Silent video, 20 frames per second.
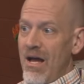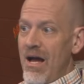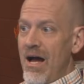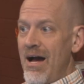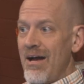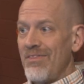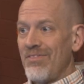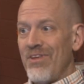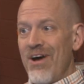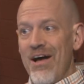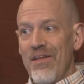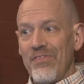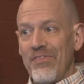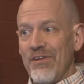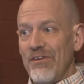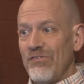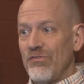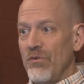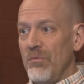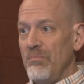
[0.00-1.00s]
I thought
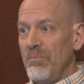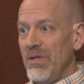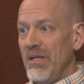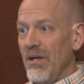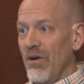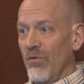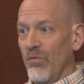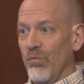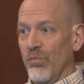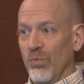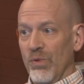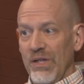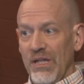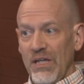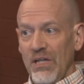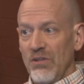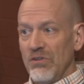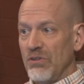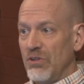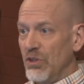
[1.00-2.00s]
this would be a
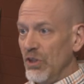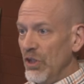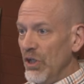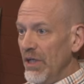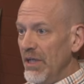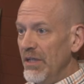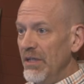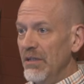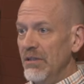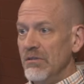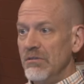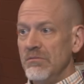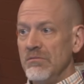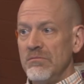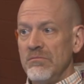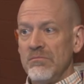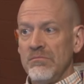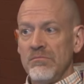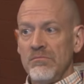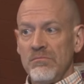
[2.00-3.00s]
real good
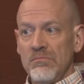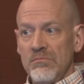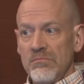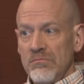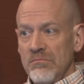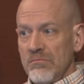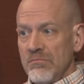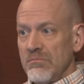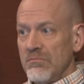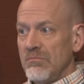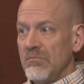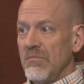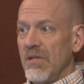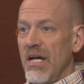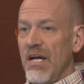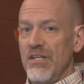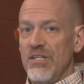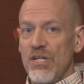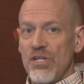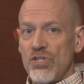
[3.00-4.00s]

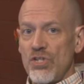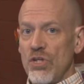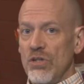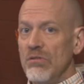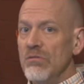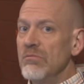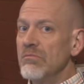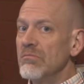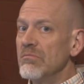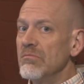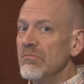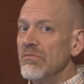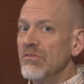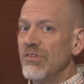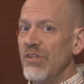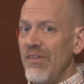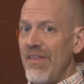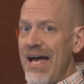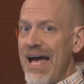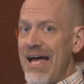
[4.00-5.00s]
addition
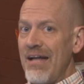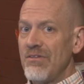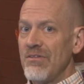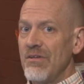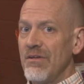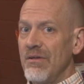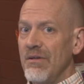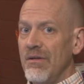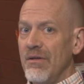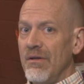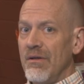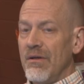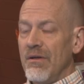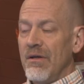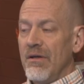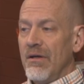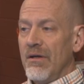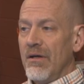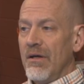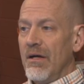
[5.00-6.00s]
to that.
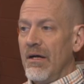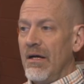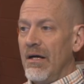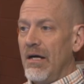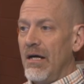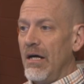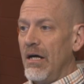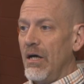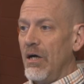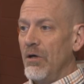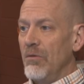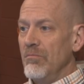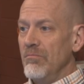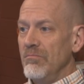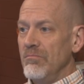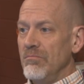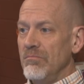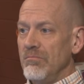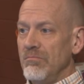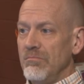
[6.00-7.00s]

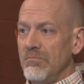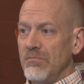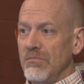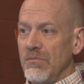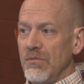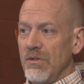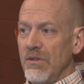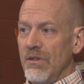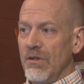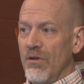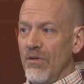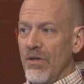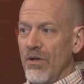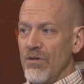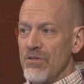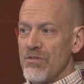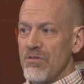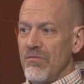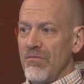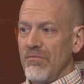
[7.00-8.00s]
Um, you know,
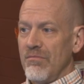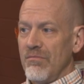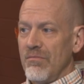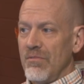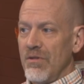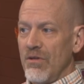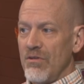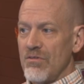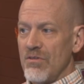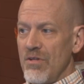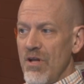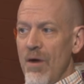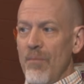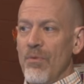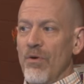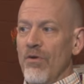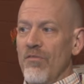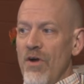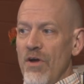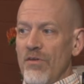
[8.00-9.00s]
there's there's a
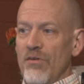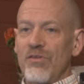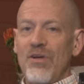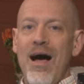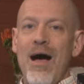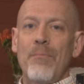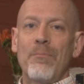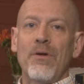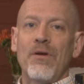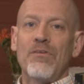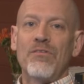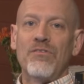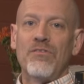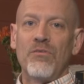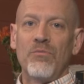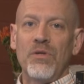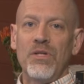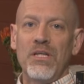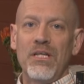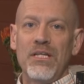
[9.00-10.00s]
number of other topics
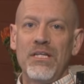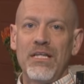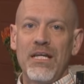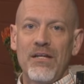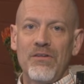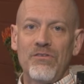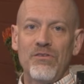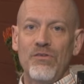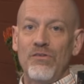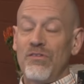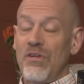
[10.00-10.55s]
that we need to get to